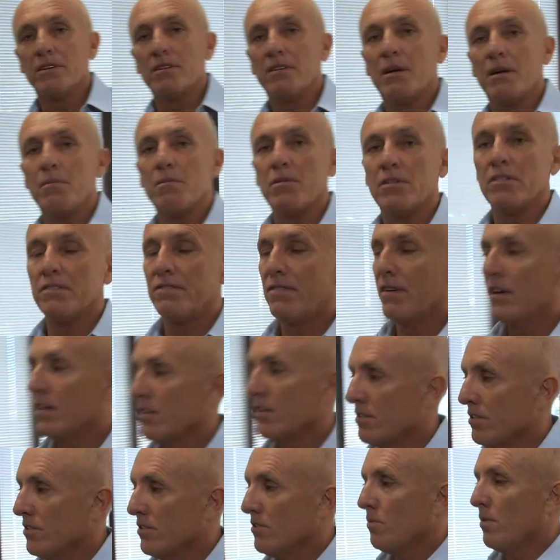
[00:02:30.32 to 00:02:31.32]
a number of
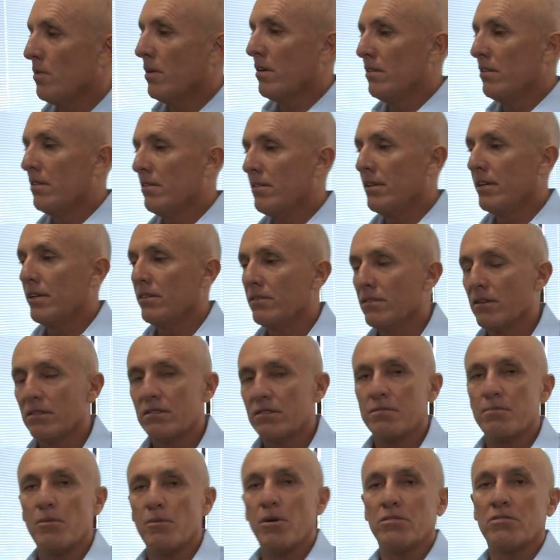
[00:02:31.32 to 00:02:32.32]
functions. One of the things
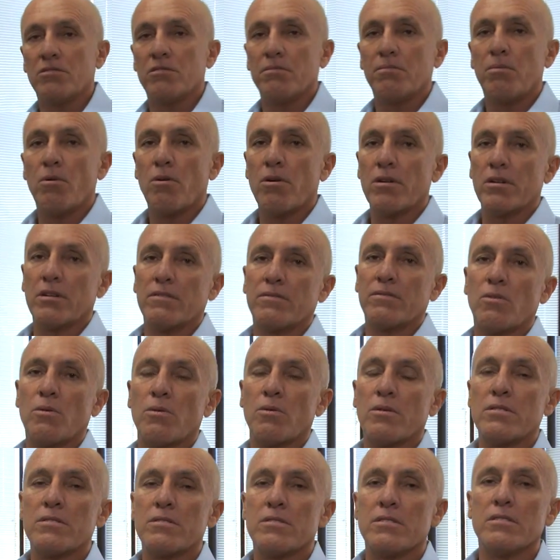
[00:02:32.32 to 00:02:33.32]
that's most important, of
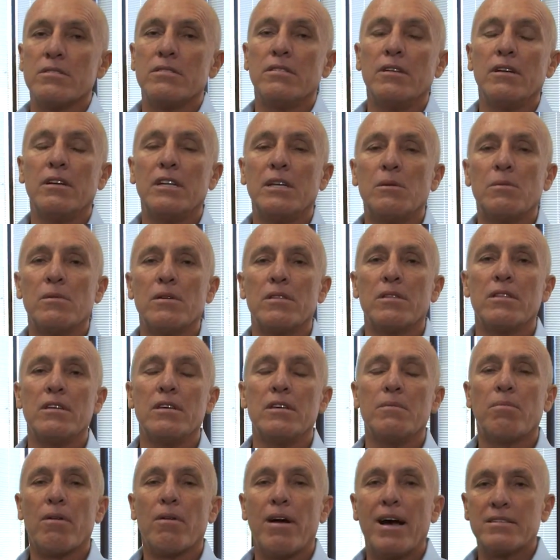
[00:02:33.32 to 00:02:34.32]
course, is dealing with
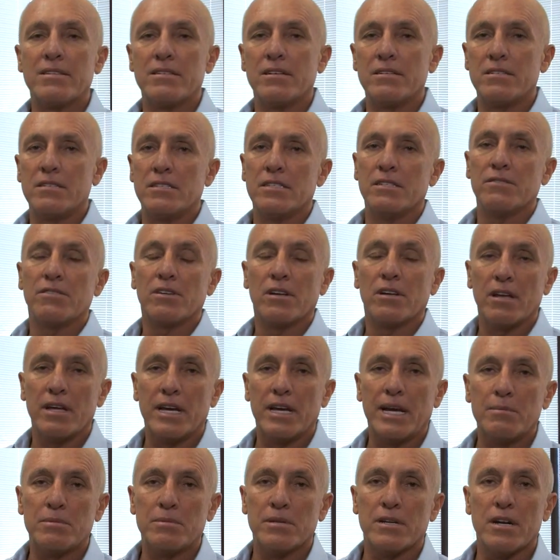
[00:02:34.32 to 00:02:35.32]
the processing of
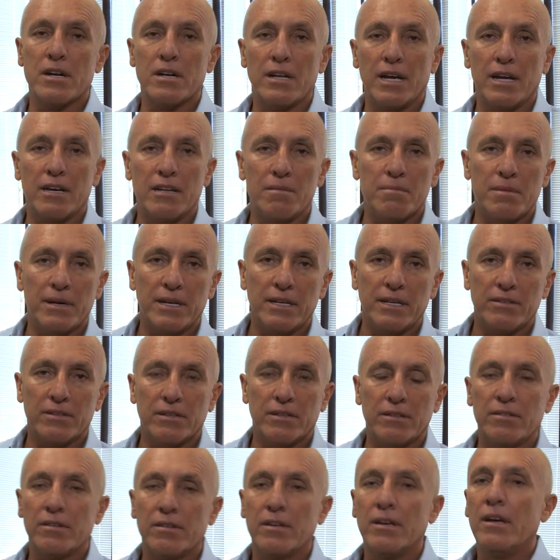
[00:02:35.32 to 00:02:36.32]
claims on a daily
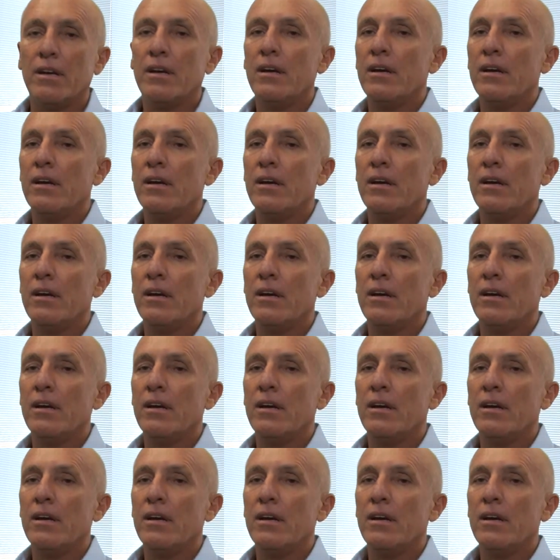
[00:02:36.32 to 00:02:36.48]
basis